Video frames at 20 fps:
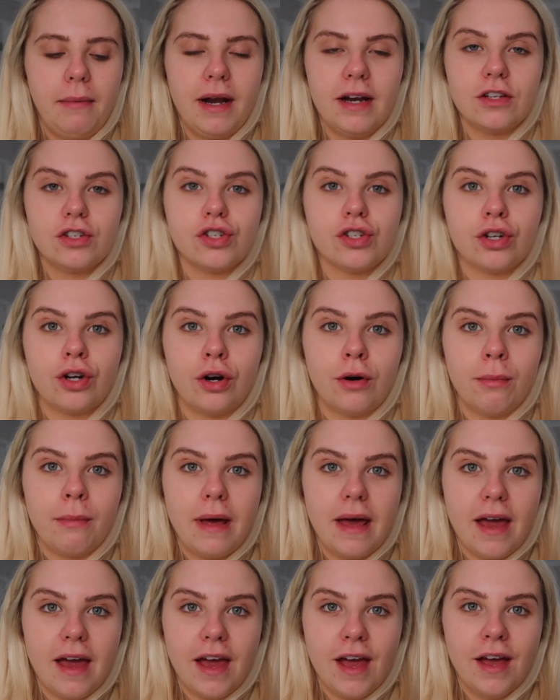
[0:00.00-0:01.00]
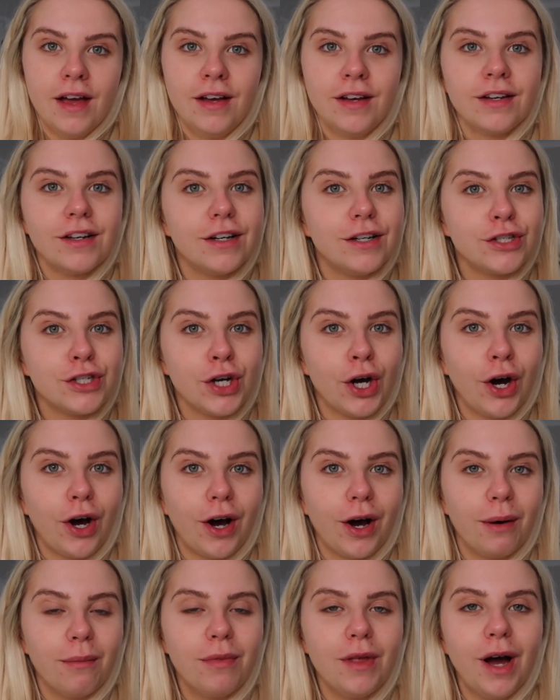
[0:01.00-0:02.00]
manager got me a
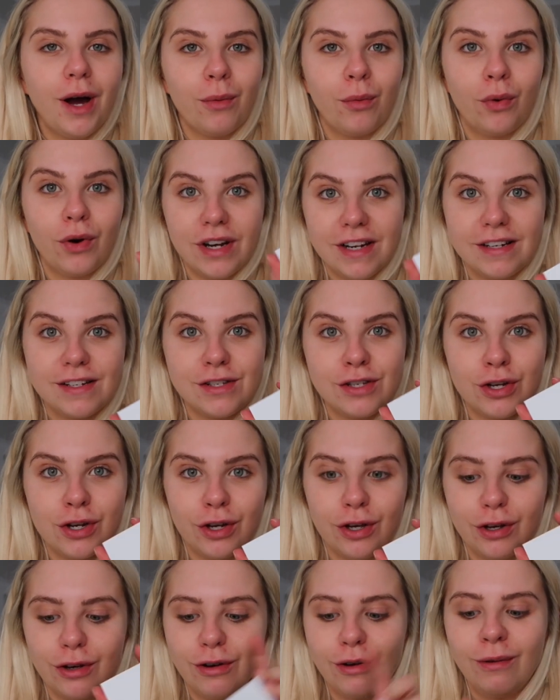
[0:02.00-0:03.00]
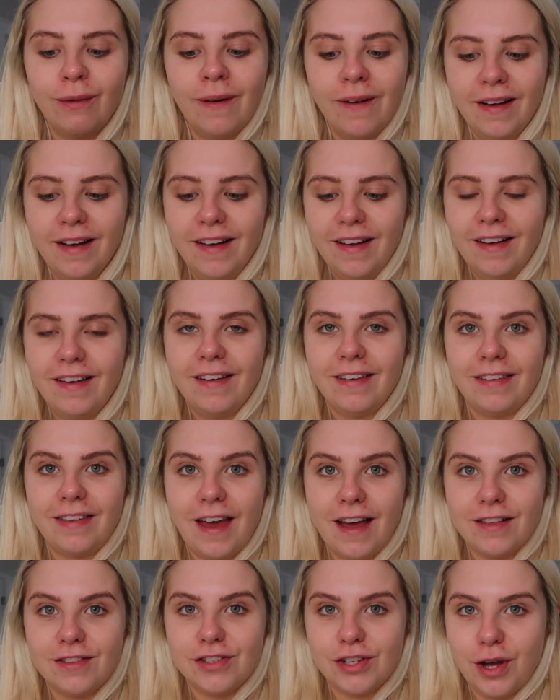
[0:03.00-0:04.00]
charm that I wanted to
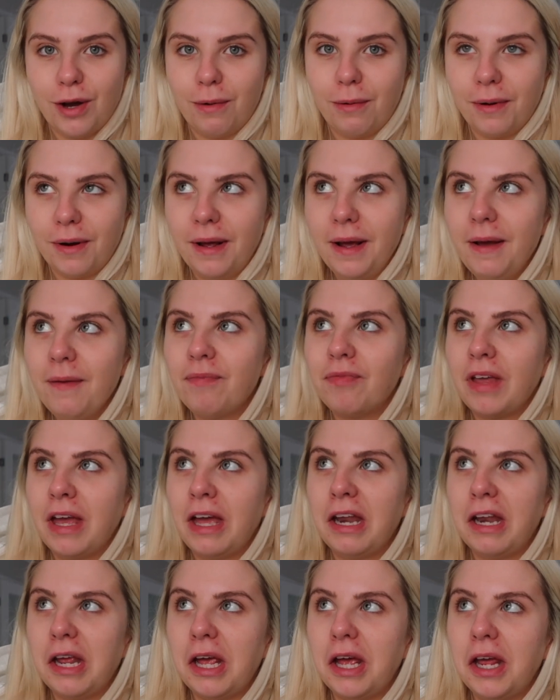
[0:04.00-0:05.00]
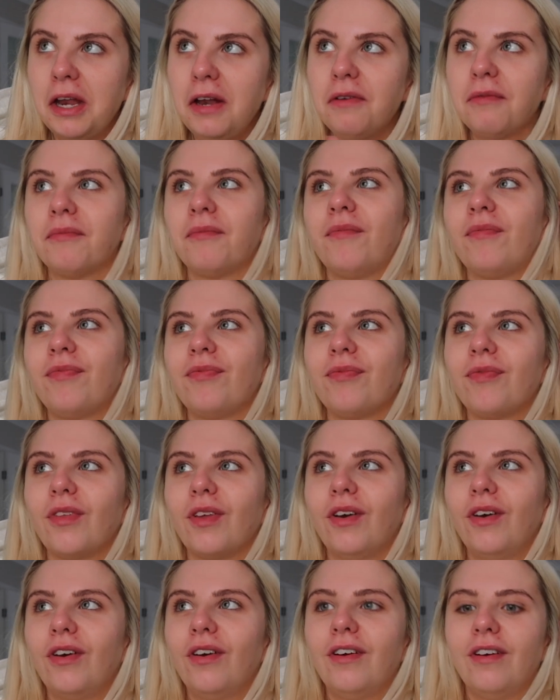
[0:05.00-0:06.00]
get to go on it. Hint, hint
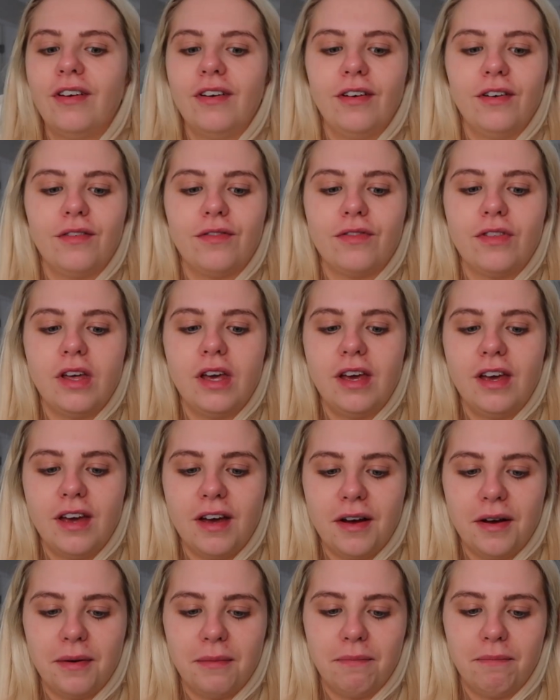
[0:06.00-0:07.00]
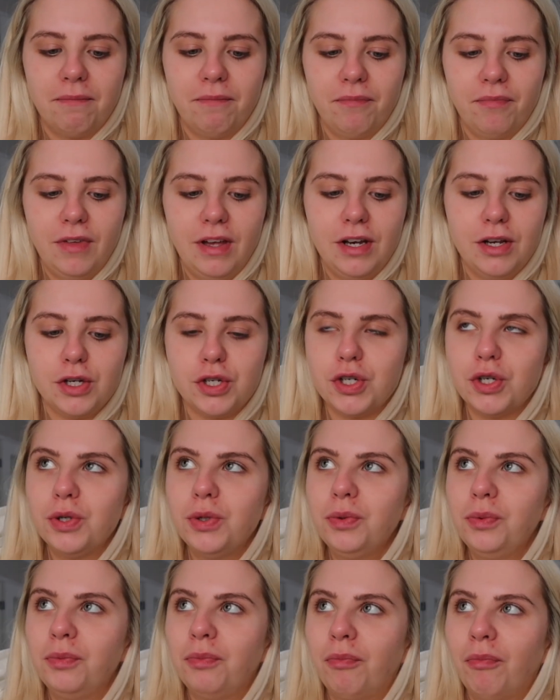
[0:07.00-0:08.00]
of the
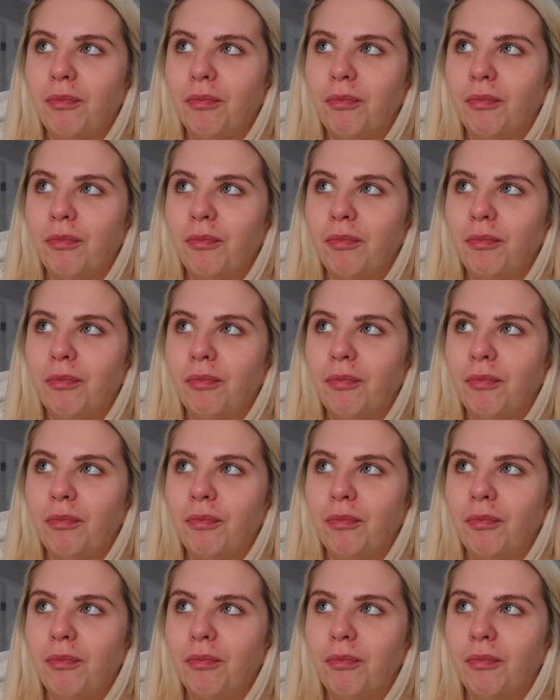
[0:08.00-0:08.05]
initial.